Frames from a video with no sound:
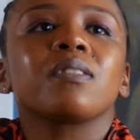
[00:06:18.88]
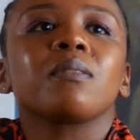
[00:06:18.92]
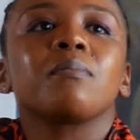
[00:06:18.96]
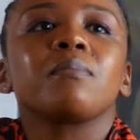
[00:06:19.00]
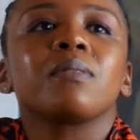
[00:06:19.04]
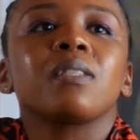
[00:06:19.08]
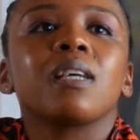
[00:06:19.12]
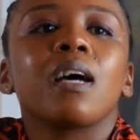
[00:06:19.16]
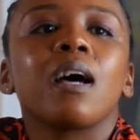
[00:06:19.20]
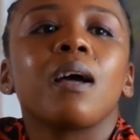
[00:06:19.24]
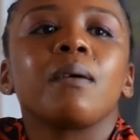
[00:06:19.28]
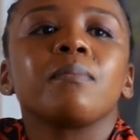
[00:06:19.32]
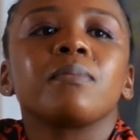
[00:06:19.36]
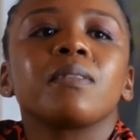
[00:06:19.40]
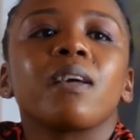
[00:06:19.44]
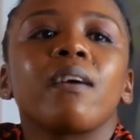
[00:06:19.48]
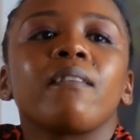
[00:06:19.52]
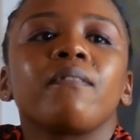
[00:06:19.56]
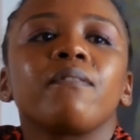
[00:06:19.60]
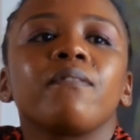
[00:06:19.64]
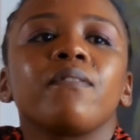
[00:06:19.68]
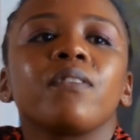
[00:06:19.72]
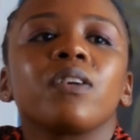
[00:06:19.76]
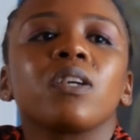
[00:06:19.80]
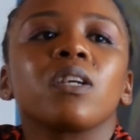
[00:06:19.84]
sometimes,
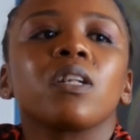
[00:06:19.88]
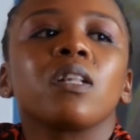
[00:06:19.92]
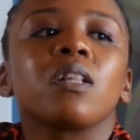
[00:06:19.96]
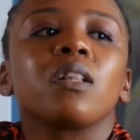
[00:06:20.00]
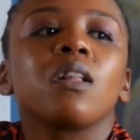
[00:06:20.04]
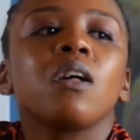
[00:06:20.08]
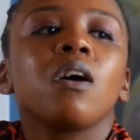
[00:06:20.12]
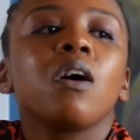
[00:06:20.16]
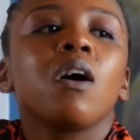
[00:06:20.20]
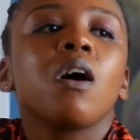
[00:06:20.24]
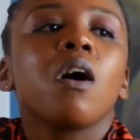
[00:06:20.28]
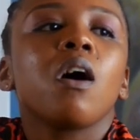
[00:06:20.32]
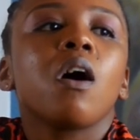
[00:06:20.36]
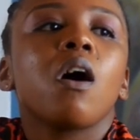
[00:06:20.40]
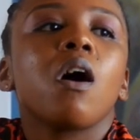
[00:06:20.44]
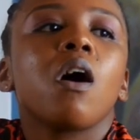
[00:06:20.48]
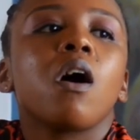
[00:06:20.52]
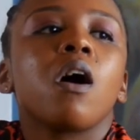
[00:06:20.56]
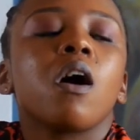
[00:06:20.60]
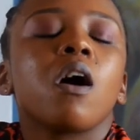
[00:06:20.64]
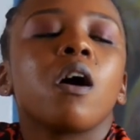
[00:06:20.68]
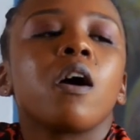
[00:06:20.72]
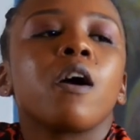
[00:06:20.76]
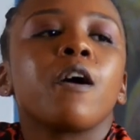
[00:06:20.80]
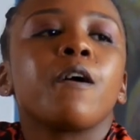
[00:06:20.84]
I feel,
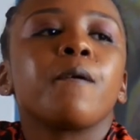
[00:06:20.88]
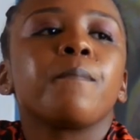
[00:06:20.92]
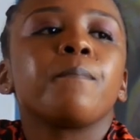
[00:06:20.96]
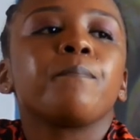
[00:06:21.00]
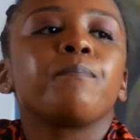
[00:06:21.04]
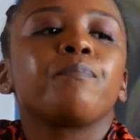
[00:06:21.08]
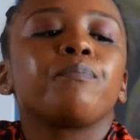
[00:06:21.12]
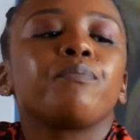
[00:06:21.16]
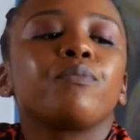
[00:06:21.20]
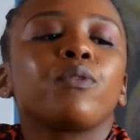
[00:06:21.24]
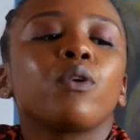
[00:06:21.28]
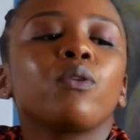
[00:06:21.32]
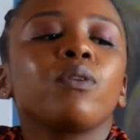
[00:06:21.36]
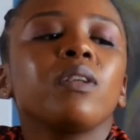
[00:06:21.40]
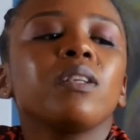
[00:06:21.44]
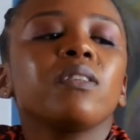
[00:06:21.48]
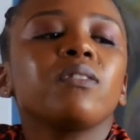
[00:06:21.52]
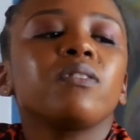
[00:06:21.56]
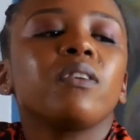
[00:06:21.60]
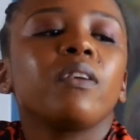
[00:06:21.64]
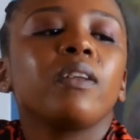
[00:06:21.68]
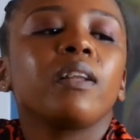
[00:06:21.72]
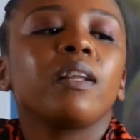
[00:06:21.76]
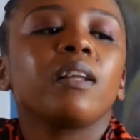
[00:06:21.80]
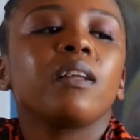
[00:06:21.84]
don't
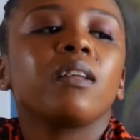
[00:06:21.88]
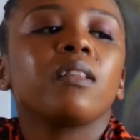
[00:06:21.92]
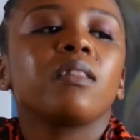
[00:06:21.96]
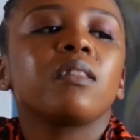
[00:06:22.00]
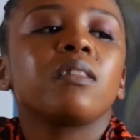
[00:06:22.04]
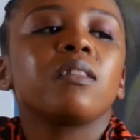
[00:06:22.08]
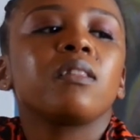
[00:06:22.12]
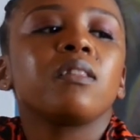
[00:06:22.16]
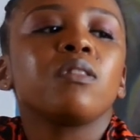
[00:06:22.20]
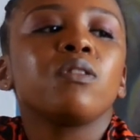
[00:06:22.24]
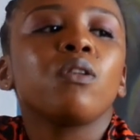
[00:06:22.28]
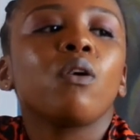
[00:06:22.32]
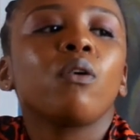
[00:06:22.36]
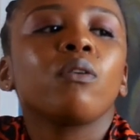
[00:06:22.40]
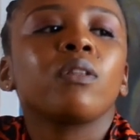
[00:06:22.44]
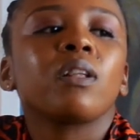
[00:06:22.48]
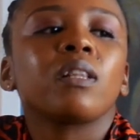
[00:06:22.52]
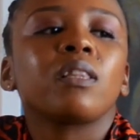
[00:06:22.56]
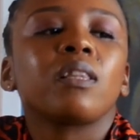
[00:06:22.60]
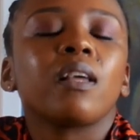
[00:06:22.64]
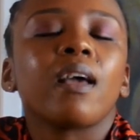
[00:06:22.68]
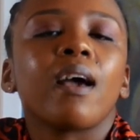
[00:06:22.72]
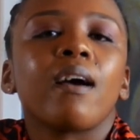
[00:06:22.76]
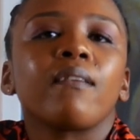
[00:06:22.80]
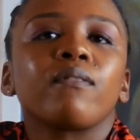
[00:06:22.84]
necessarily know
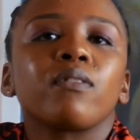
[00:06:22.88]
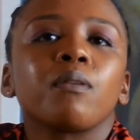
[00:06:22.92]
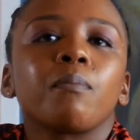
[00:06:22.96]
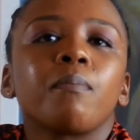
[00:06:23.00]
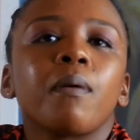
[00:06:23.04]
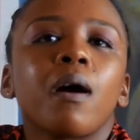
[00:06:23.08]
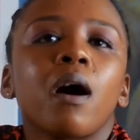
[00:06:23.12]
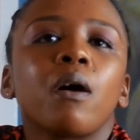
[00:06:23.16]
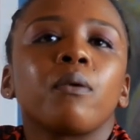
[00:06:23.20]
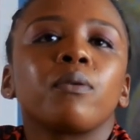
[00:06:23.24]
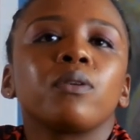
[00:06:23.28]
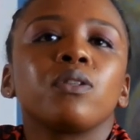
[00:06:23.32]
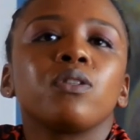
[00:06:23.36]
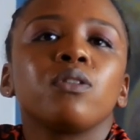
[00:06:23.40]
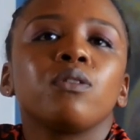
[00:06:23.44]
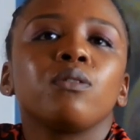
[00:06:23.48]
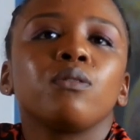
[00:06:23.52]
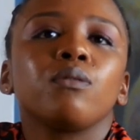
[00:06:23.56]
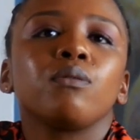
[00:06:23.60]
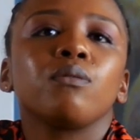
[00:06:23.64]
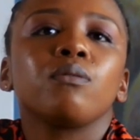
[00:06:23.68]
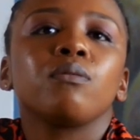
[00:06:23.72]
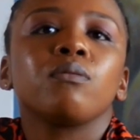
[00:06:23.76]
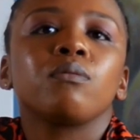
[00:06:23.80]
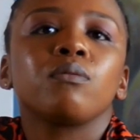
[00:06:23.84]
that they have the power
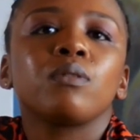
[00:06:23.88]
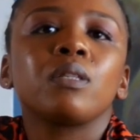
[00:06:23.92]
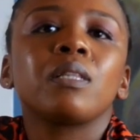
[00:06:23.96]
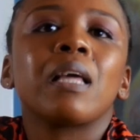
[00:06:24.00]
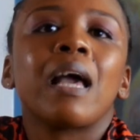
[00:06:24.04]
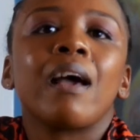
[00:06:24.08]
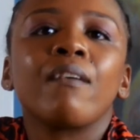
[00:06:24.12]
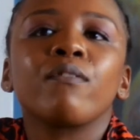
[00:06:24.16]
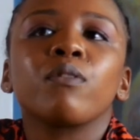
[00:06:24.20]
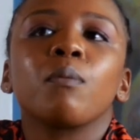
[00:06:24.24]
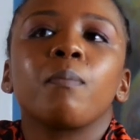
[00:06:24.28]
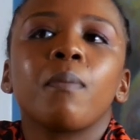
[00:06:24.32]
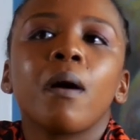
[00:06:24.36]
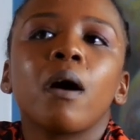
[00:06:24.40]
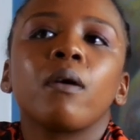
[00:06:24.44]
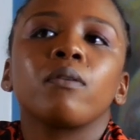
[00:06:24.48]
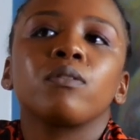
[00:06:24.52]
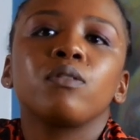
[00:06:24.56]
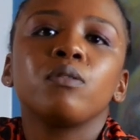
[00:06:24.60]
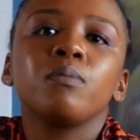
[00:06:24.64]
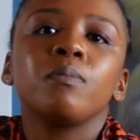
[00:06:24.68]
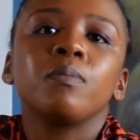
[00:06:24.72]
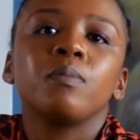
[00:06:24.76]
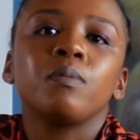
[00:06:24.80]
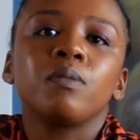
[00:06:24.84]

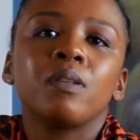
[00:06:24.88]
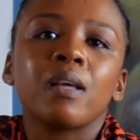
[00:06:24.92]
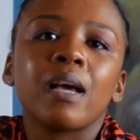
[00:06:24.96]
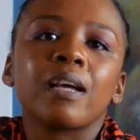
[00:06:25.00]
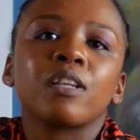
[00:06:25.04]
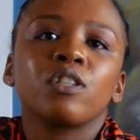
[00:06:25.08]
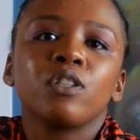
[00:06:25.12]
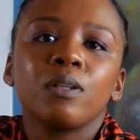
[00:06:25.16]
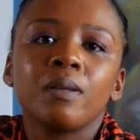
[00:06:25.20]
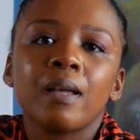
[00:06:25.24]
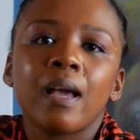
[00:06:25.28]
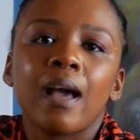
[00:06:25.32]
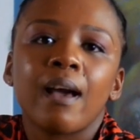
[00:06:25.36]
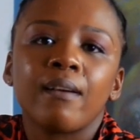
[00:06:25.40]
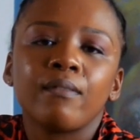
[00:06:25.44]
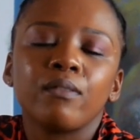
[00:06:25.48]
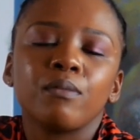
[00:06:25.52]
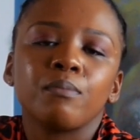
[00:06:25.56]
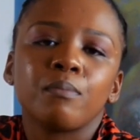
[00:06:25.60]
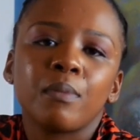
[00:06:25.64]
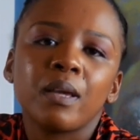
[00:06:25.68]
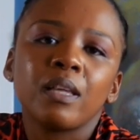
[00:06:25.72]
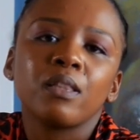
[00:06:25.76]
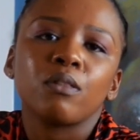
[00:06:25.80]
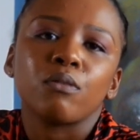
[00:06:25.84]
to actually
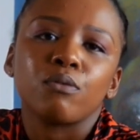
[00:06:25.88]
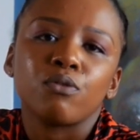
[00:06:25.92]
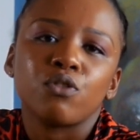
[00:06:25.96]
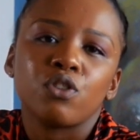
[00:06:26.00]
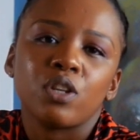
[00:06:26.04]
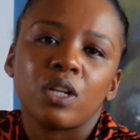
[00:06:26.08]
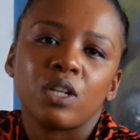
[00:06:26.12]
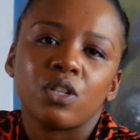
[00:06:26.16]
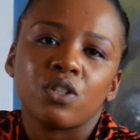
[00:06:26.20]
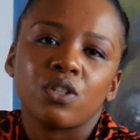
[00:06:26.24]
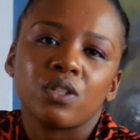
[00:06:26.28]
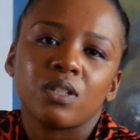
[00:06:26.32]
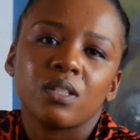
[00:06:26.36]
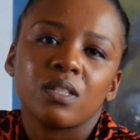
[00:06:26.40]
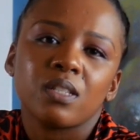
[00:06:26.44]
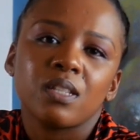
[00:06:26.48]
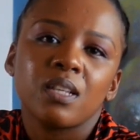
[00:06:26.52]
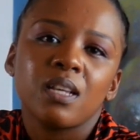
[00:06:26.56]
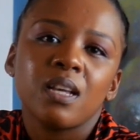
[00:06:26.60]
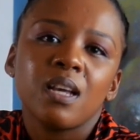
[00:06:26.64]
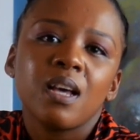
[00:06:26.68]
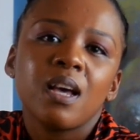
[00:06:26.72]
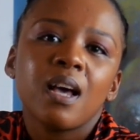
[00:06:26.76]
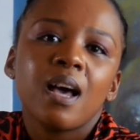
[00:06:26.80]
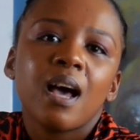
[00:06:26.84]
make those changes.
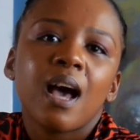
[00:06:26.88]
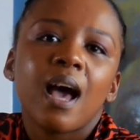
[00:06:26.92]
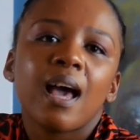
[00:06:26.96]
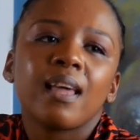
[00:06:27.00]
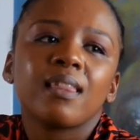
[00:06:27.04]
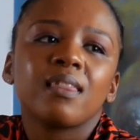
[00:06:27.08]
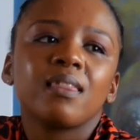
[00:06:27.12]
I